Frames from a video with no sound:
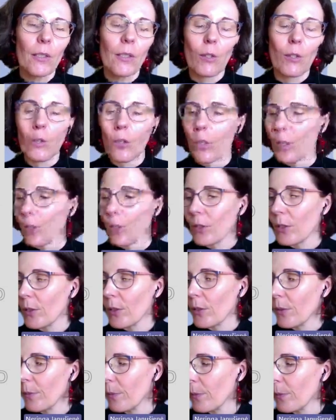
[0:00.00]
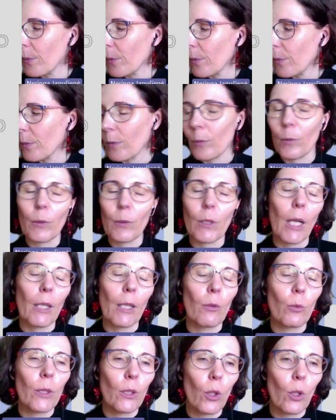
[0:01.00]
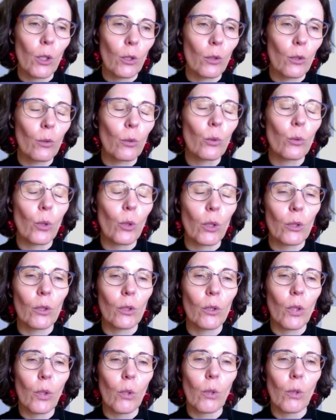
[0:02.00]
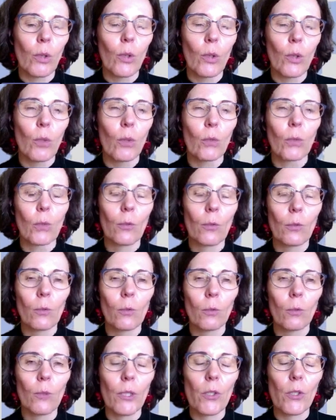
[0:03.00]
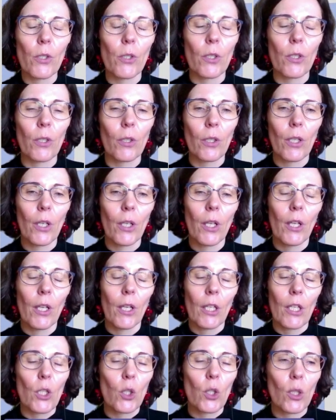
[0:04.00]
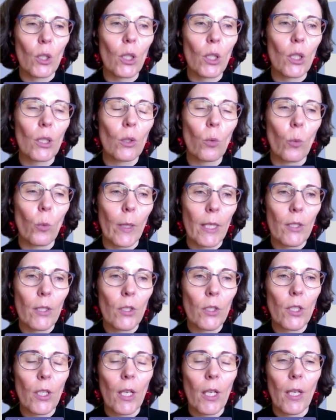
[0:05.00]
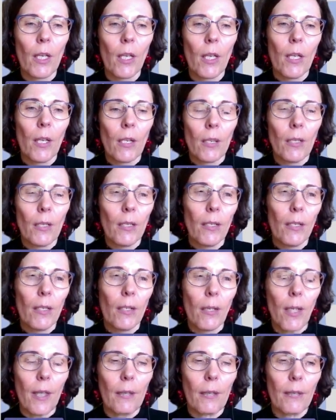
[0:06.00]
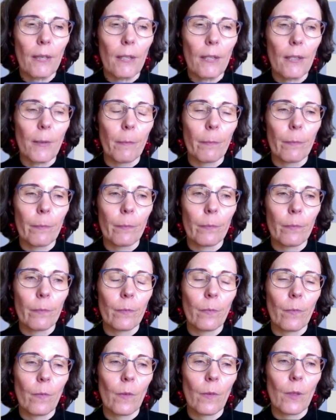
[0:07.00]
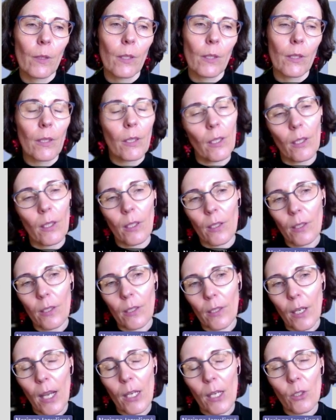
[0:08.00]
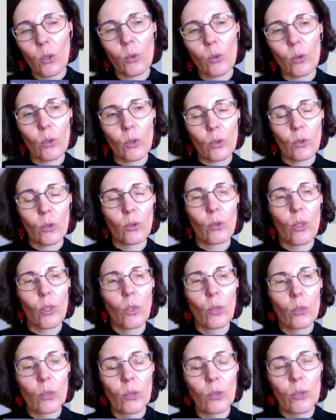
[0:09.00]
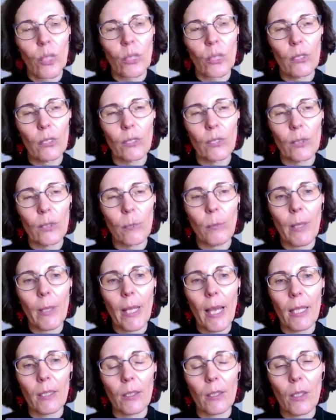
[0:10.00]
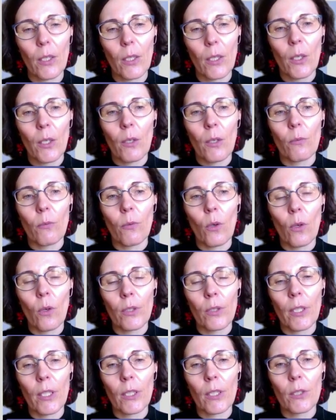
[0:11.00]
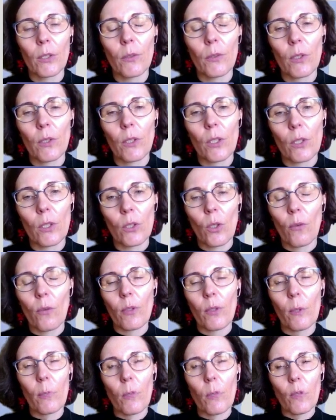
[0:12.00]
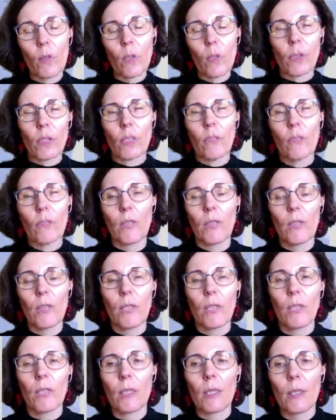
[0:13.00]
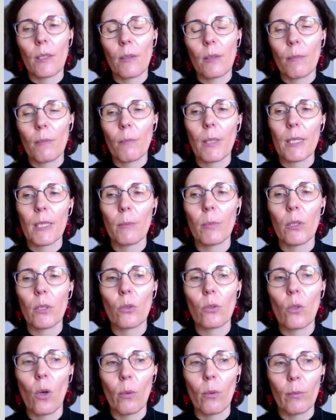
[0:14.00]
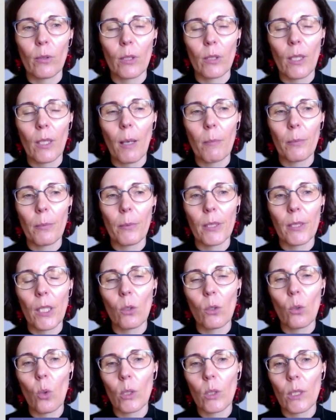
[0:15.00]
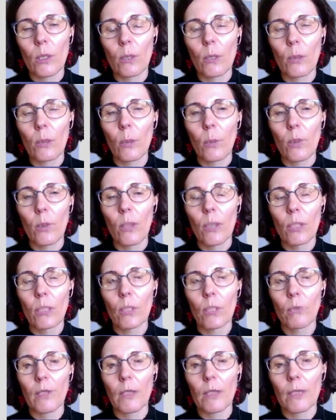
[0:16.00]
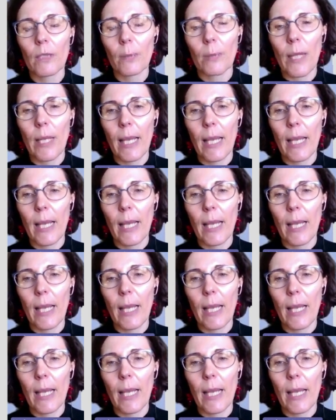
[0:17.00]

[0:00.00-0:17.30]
is not, and we do not know which is which, and I should note that the plan for the activities of the project activities must be drawn up in accordance with the activities